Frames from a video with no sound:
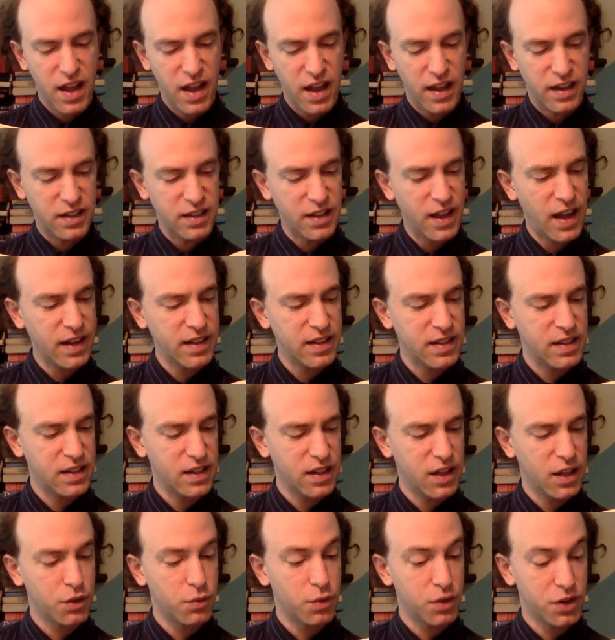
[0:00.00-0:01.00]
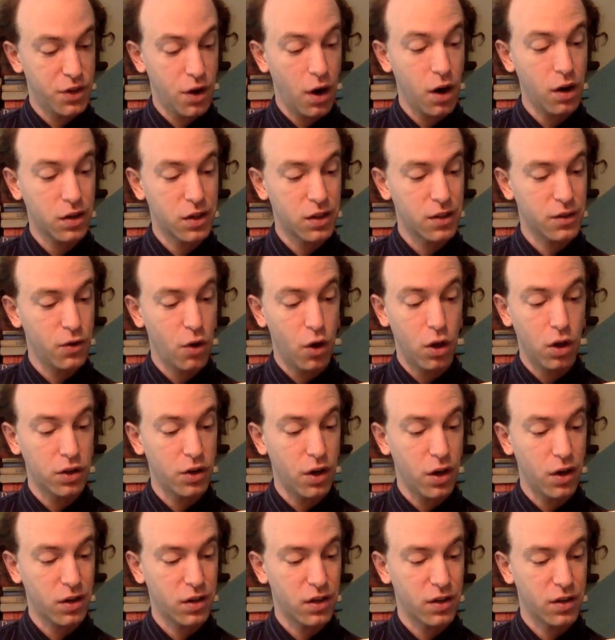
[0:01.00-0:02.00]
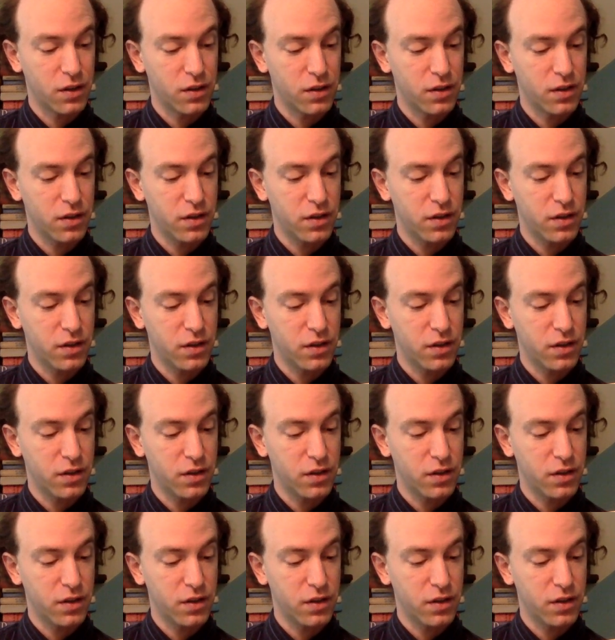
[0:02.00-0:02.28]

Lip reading: and yet it was dark, all dark.